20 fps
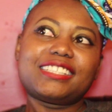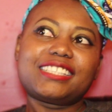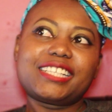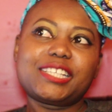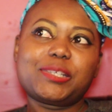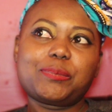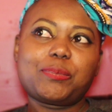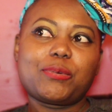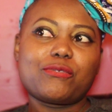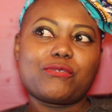I
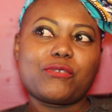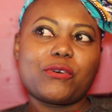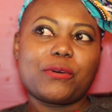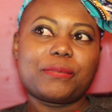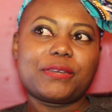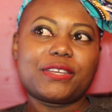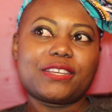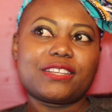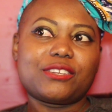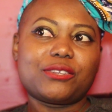like
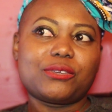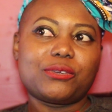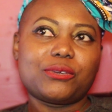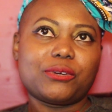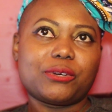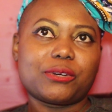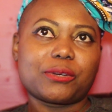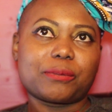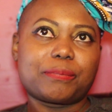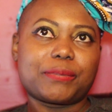performing in New
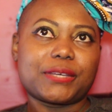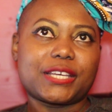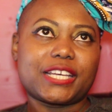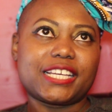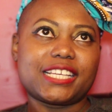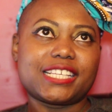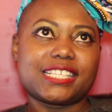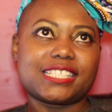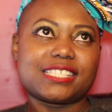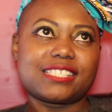York
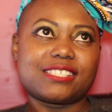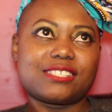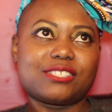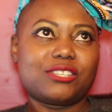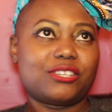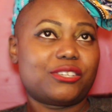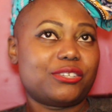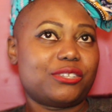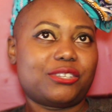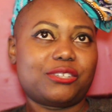
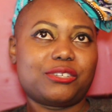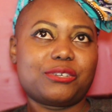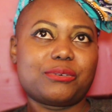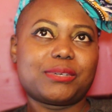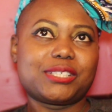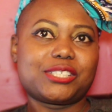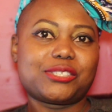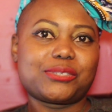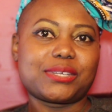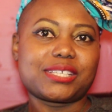because, you know, you don't
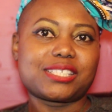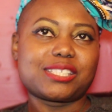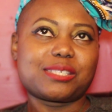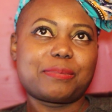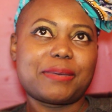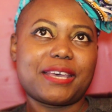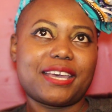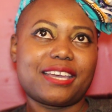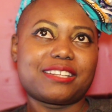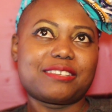know what to
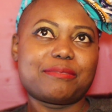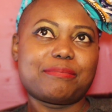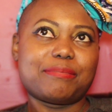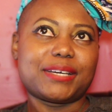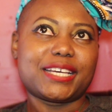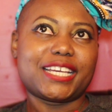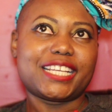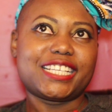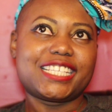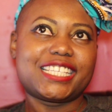expect,
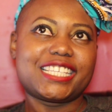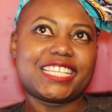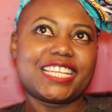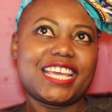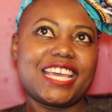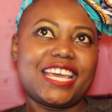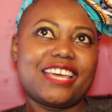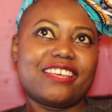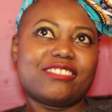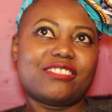but
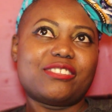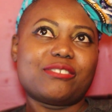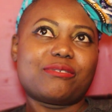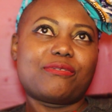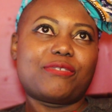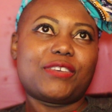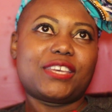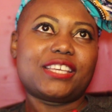the